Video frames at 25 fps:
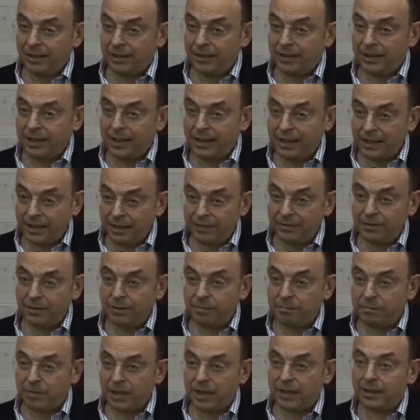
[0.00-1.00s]
They
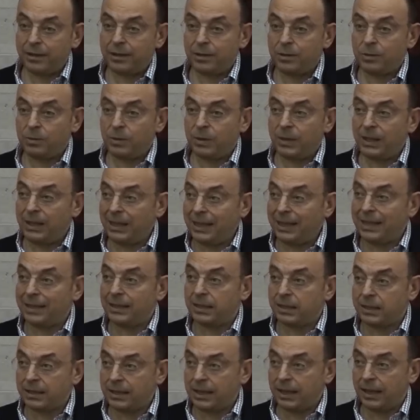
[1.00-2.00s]
never bother to really
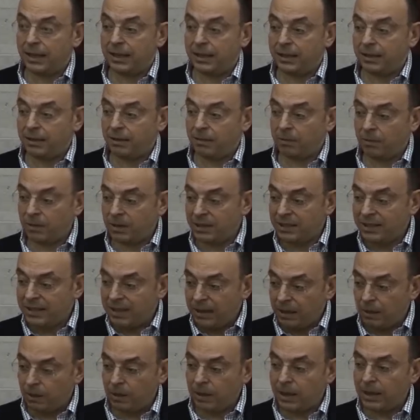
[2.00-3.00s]
understand what is
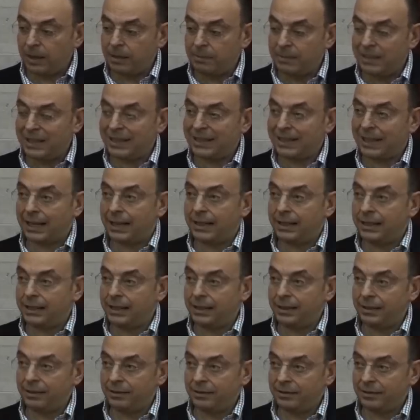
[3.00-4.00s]
the local
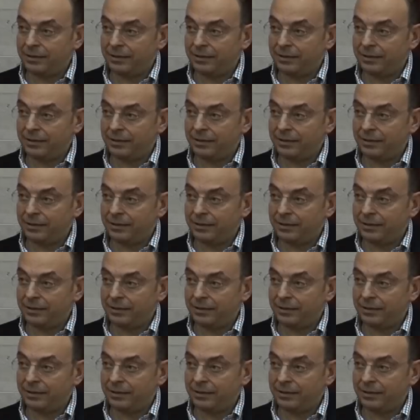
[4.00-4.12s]
mentality,